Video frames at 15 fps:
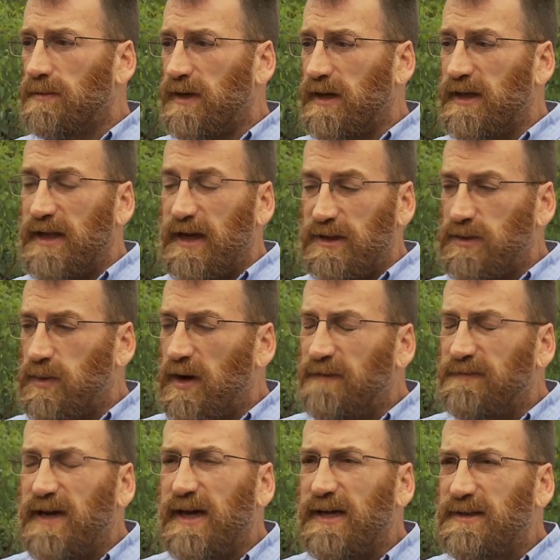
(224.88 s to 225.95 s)
In that
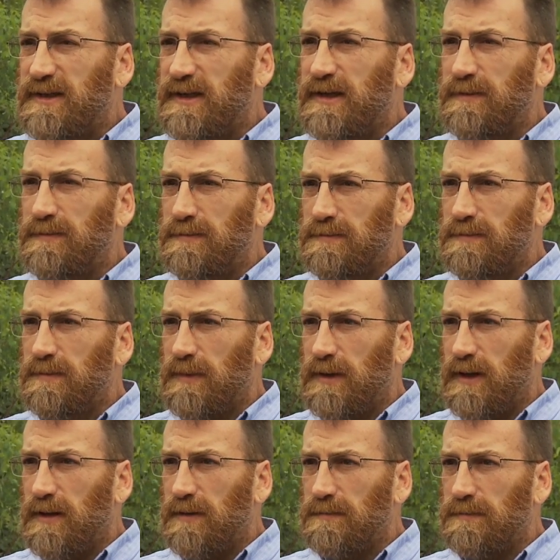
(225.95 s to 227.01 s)
12 to 18
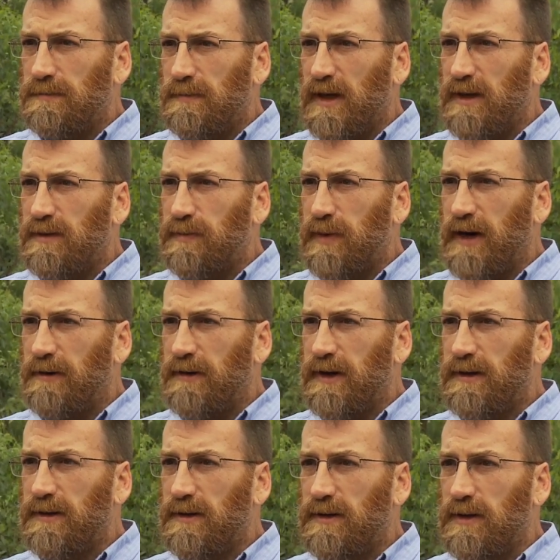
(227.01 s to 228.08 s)
um, month
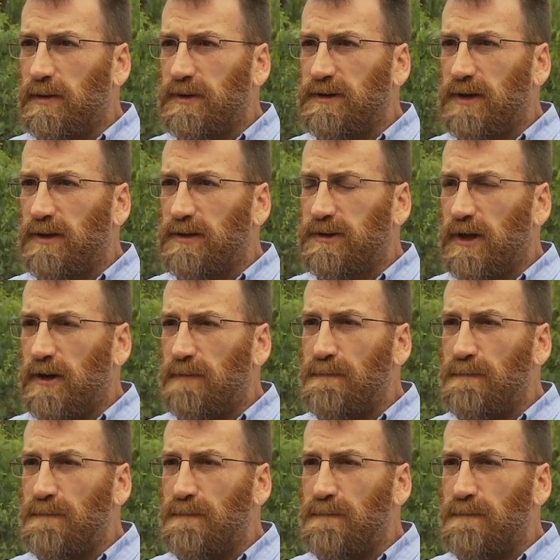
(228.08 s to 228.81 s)
period, there was also